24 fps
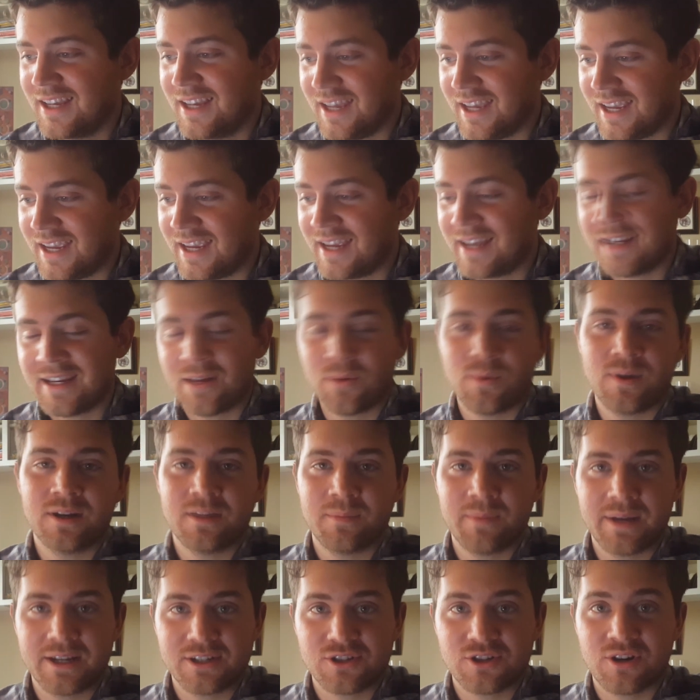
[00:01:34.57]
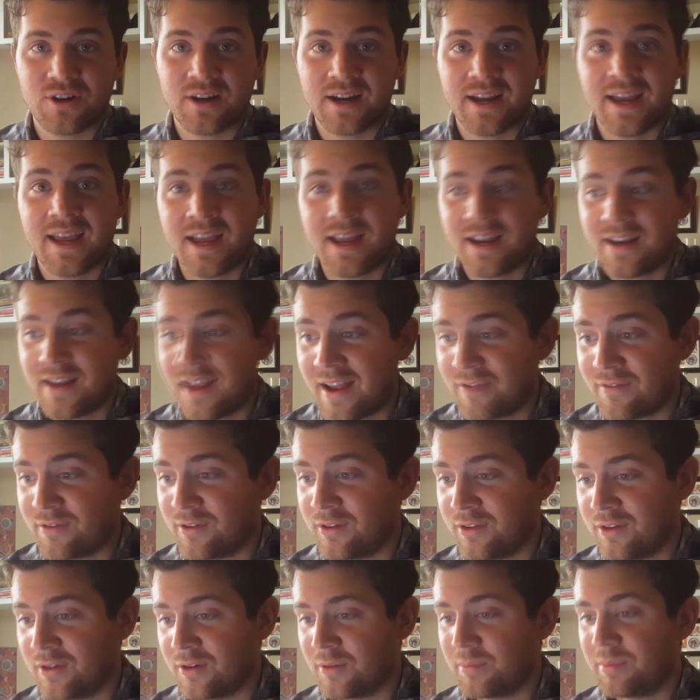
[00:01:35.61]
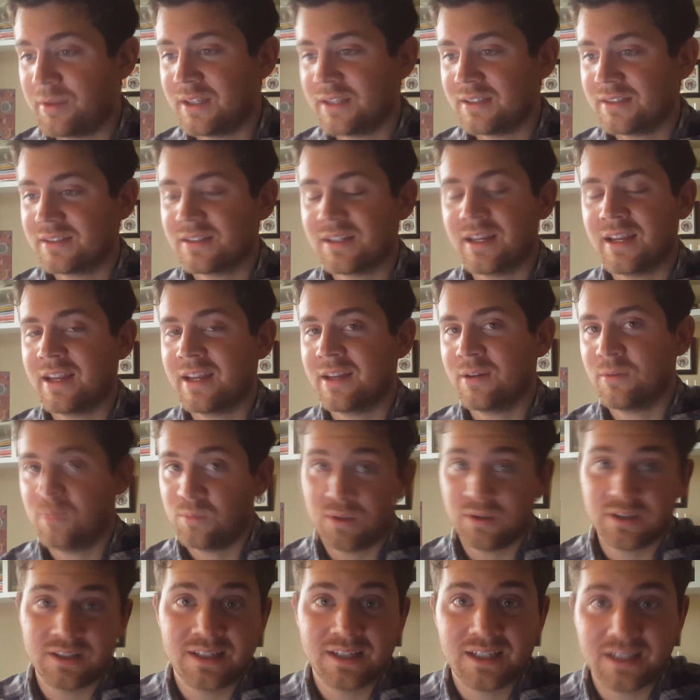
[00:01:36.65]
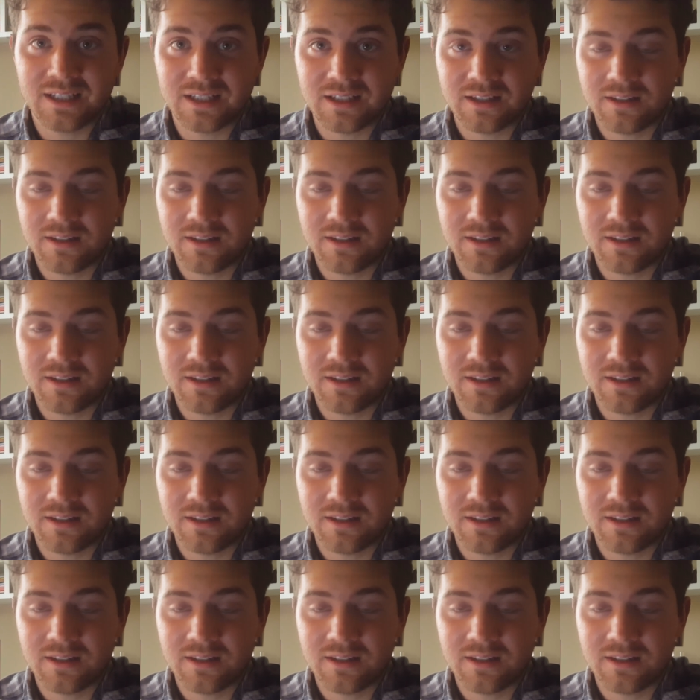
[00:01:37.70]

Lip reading: and I want to make sure I had every little piece that I would need.